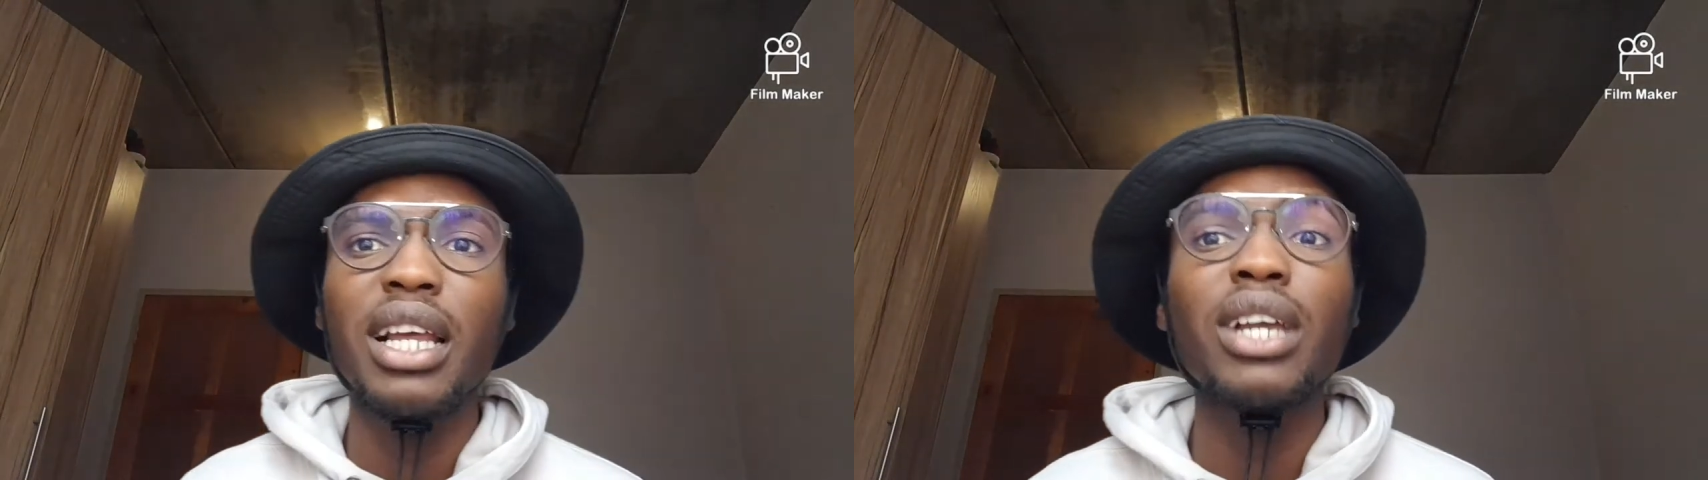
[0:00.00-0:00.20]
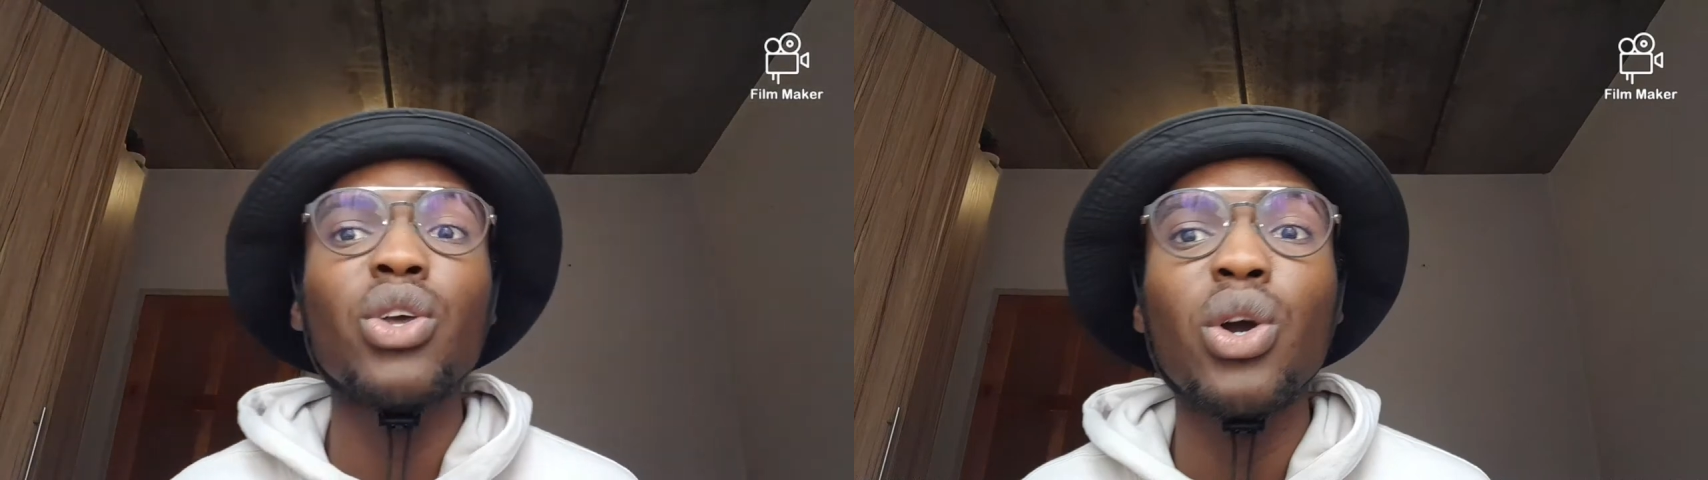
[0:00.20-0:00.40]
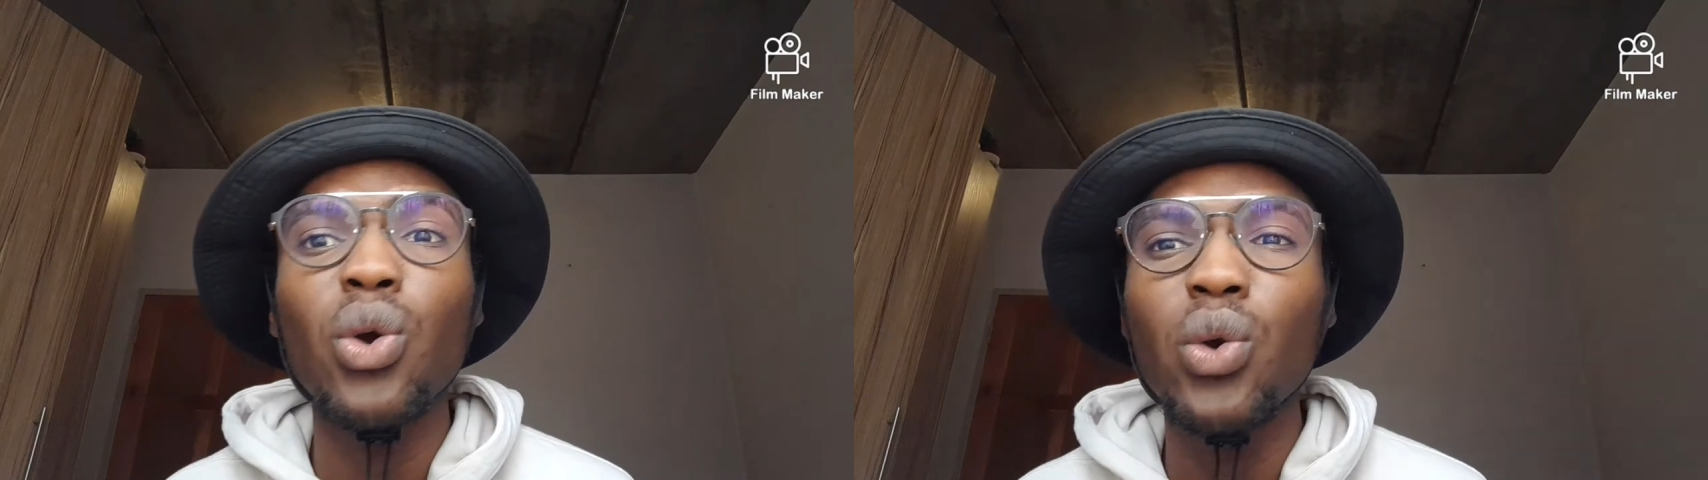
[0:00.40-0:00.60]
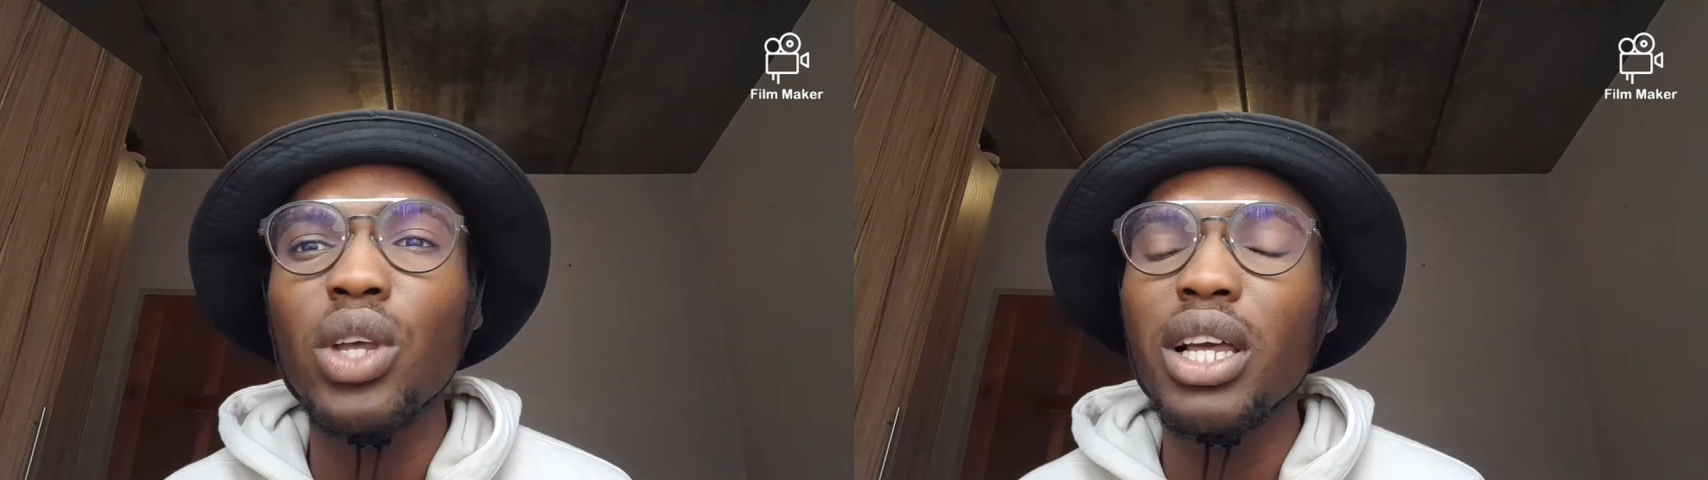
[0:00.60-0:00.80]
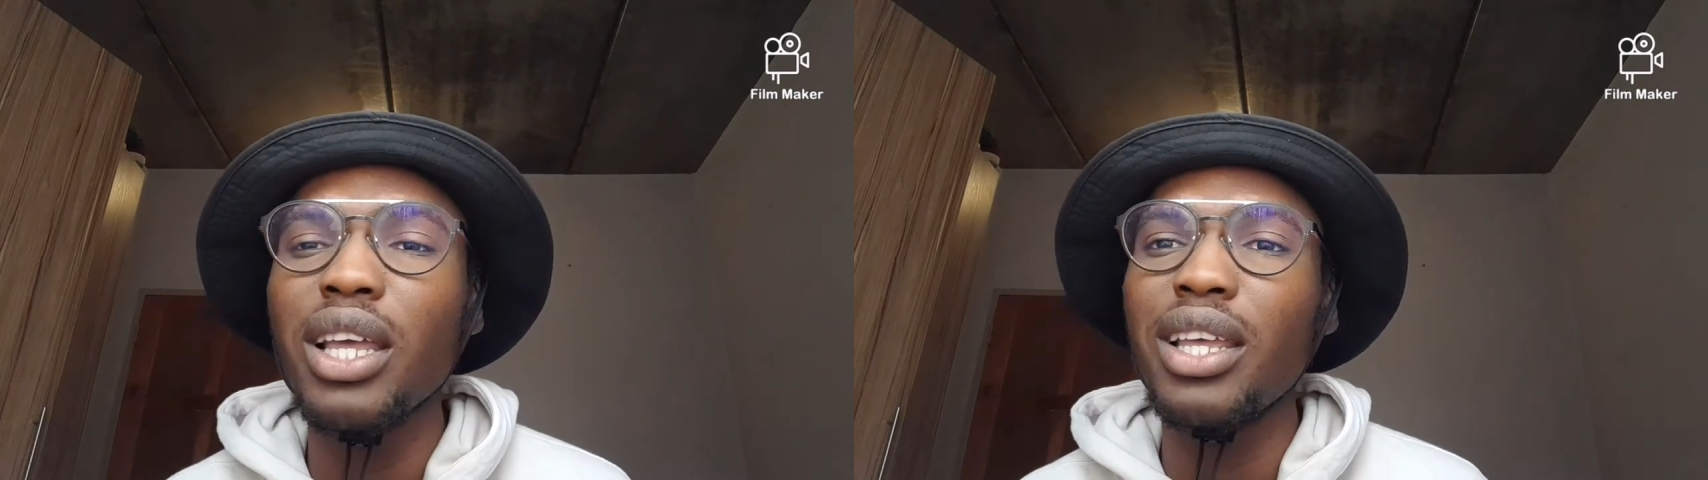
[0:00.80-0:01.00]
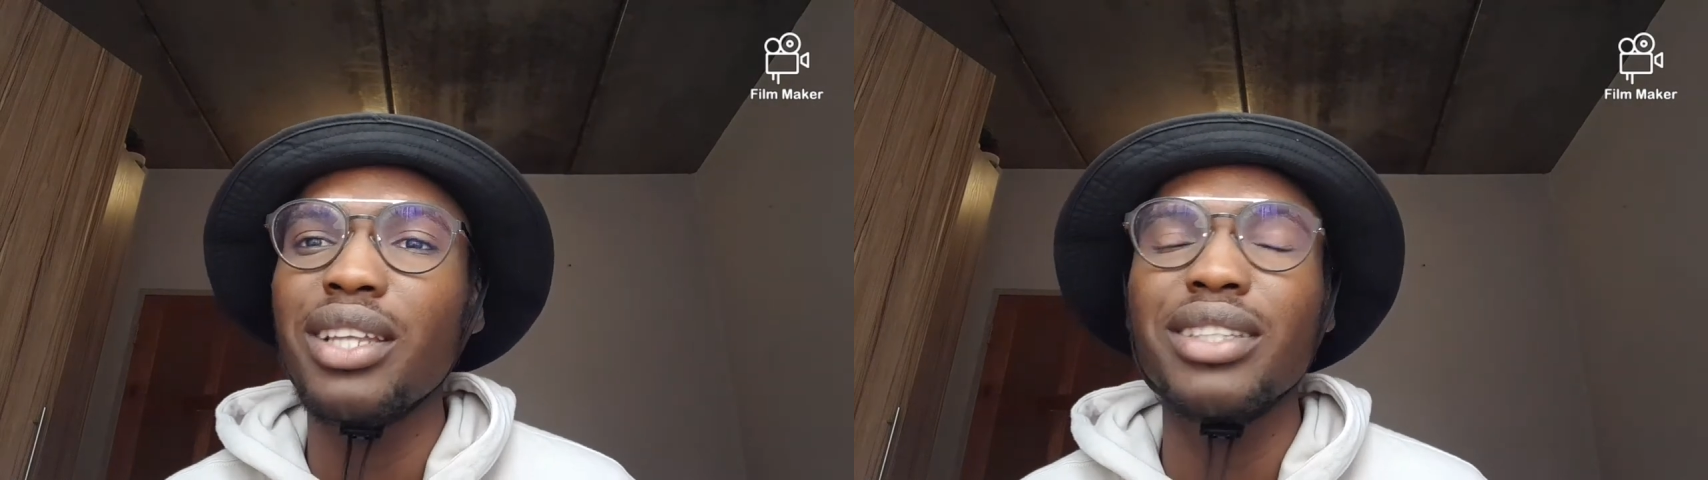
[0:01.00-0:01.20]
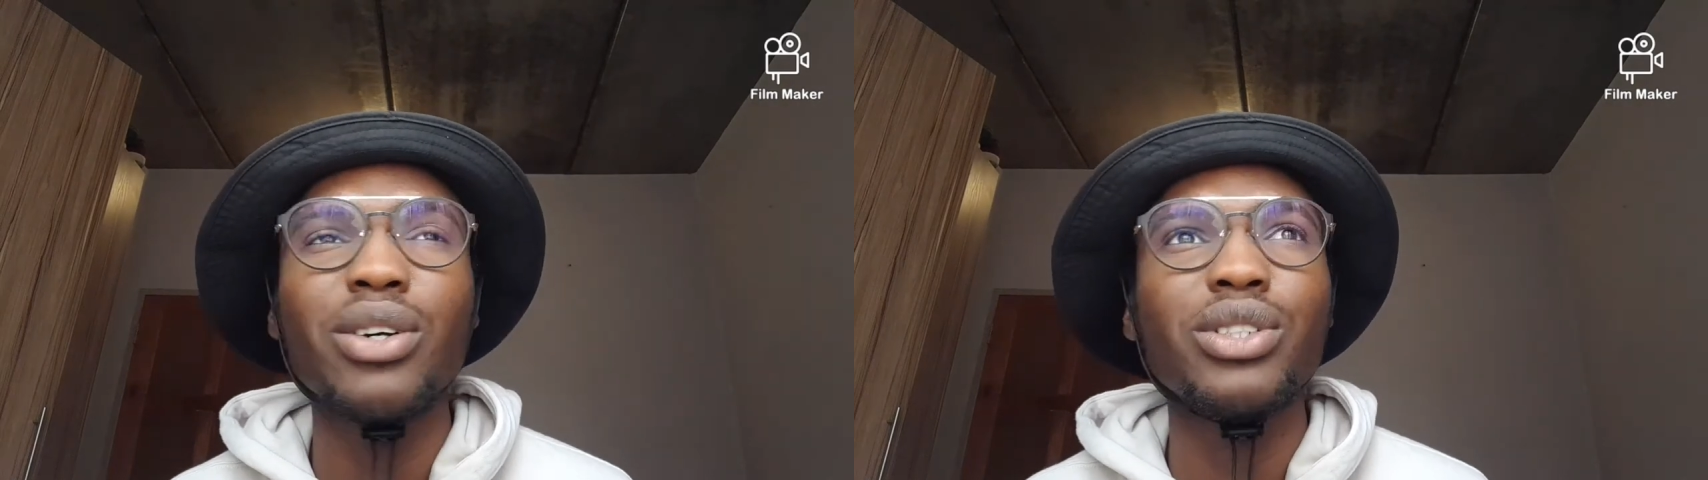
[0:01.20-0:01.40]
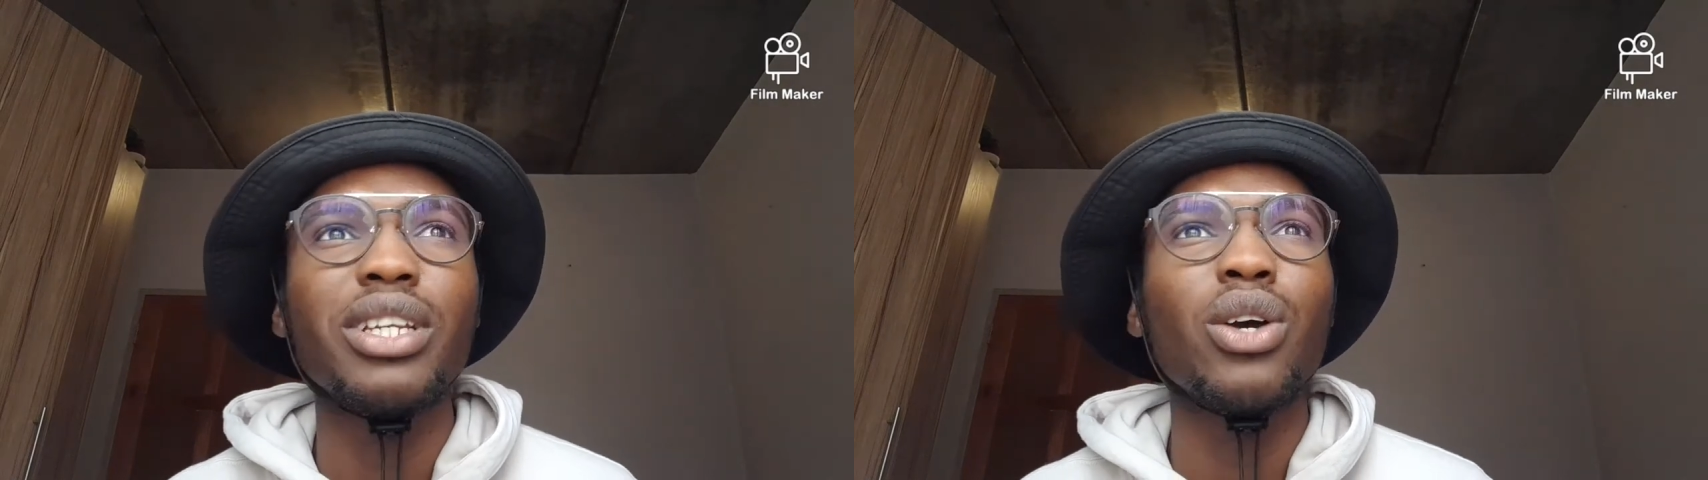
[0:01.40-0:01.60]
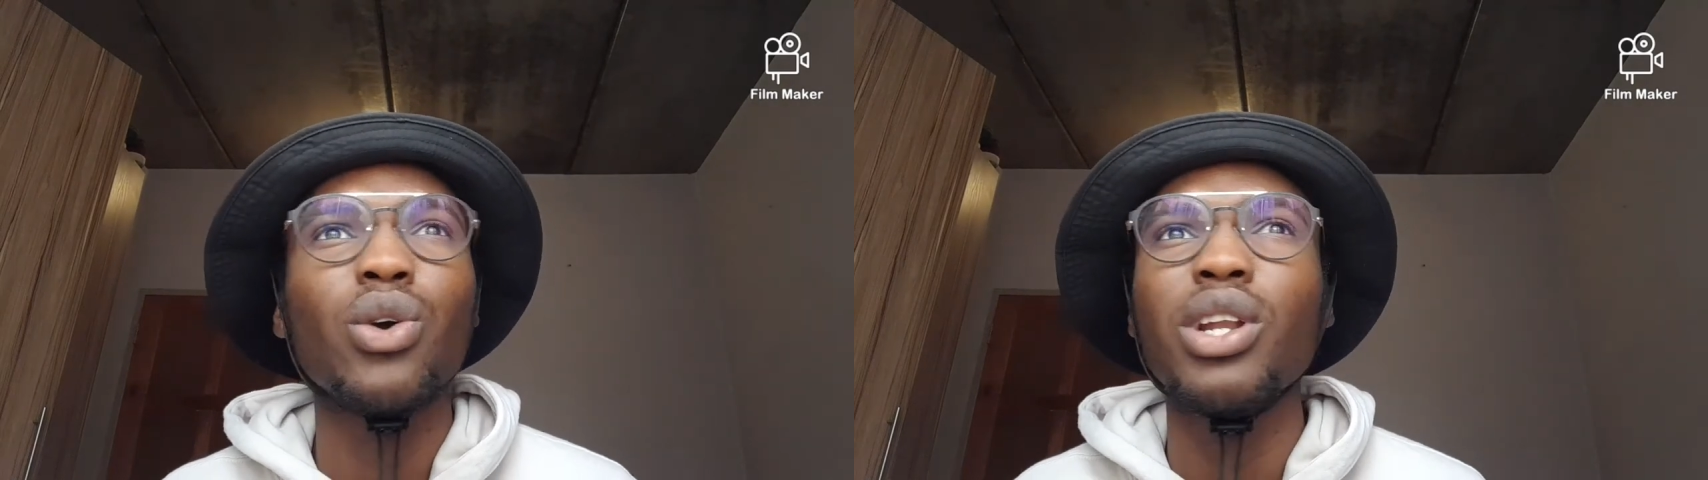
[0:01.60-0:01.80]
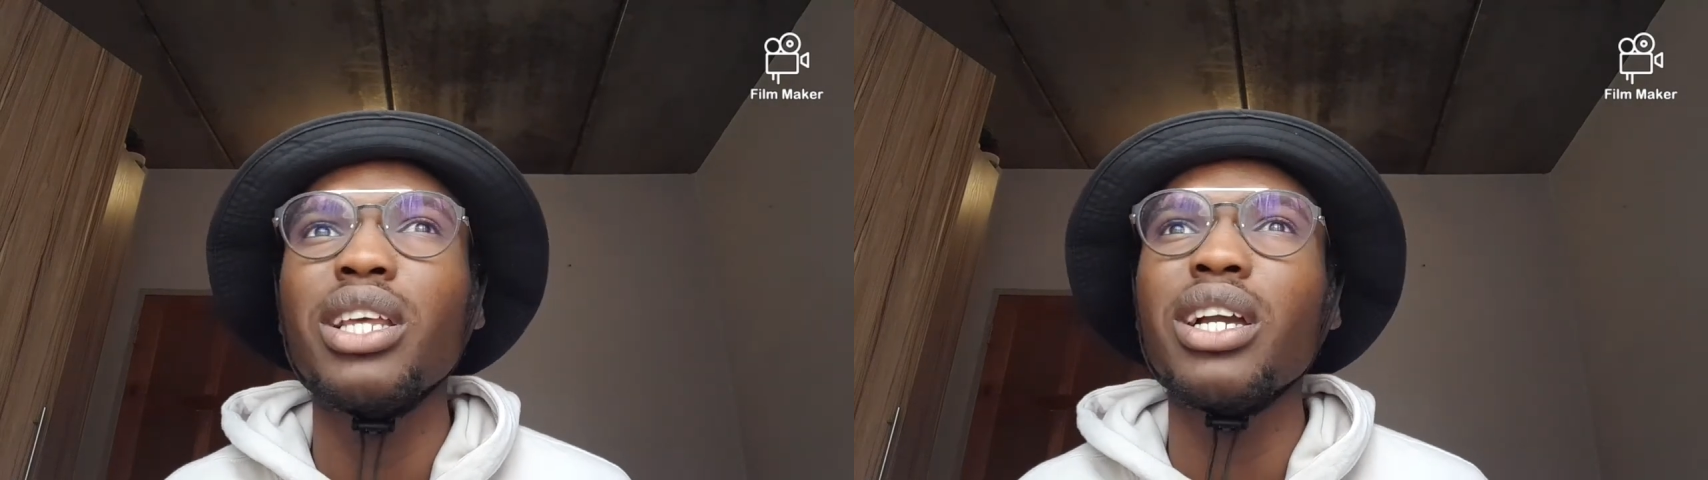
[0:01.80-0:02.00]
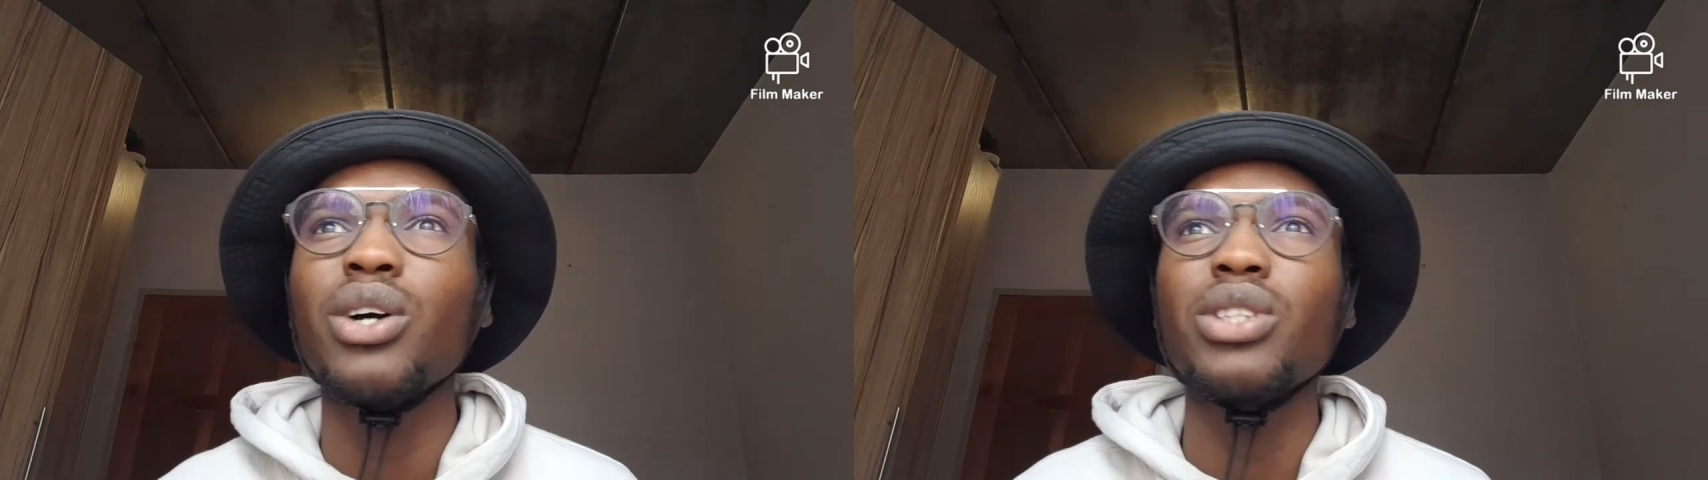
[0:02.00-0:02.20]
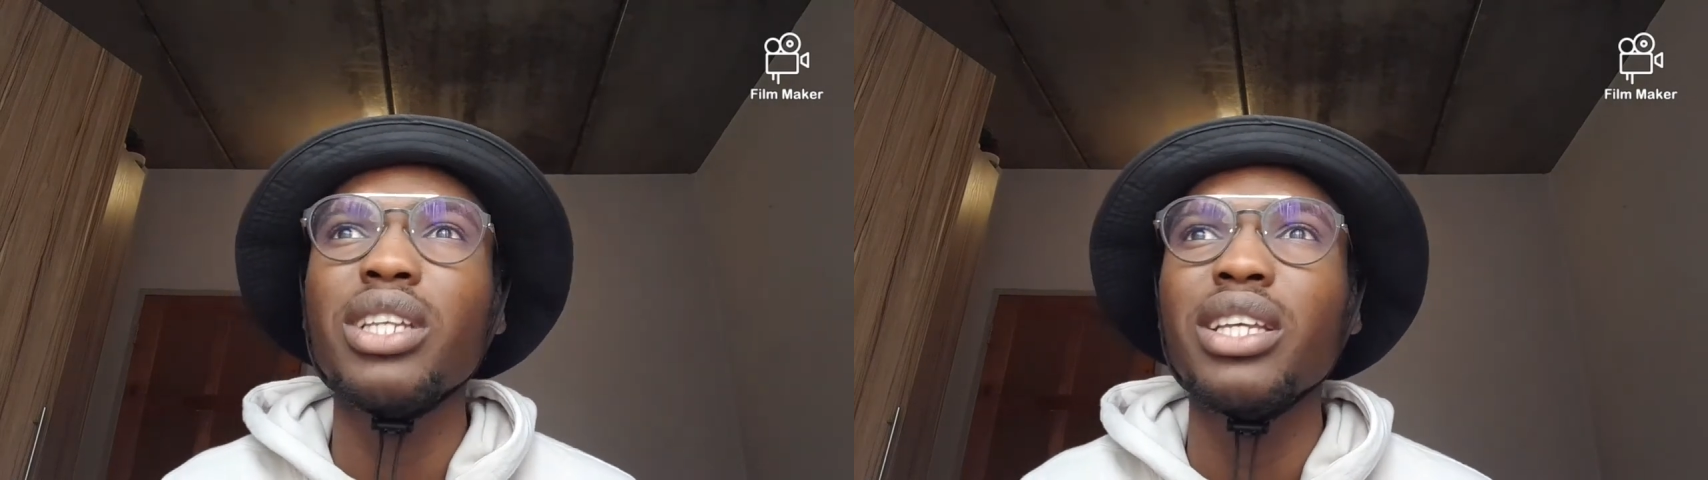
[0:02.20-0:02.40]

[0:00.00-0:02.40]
like, you are going. And now they are calling out,